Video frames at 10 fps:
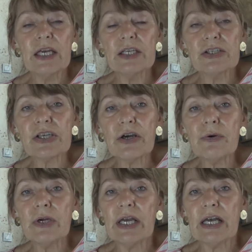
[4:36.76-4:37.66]

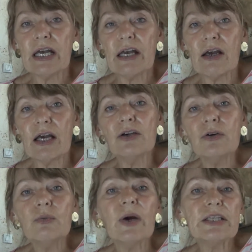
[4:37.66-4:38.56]
So a
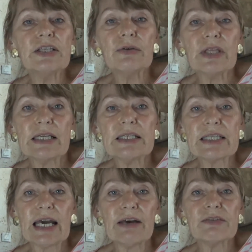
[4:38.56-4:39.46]
good way to do that is to
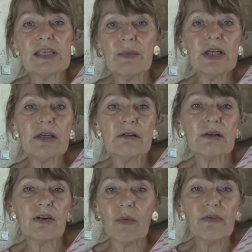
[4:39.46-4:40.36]
have someone
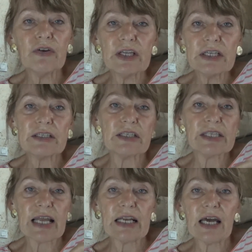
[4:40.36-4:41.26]
confident to
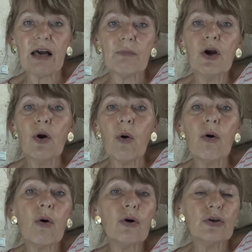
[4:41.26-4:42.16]
stand up,
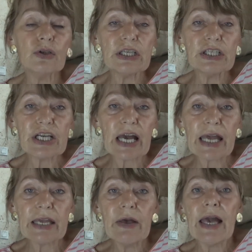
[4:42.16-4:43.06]
or your
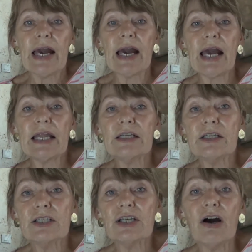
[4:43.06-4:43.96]
DJ, and
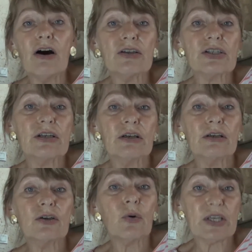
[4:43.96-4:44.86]
to ask
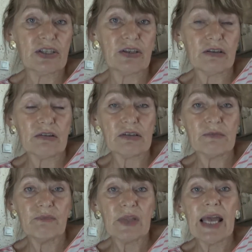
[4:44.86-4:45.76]
questions.
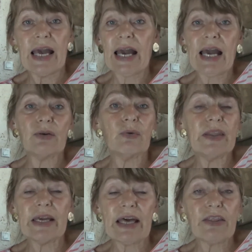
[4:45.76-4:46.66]
And when
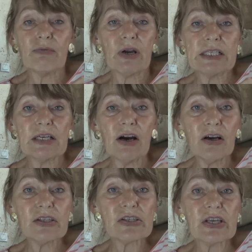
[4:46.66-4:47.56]
they get the right
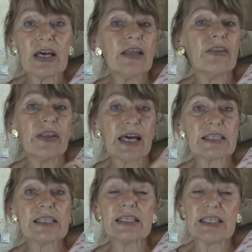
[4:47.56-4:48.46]
answer,
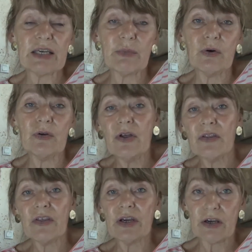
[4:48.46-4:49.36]
that's the table
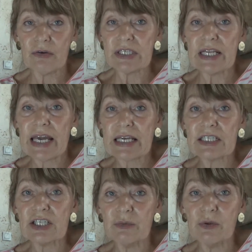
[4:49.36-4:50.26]
that goes next
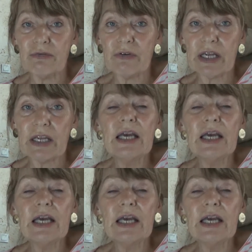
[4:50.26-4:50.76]
to the buffet.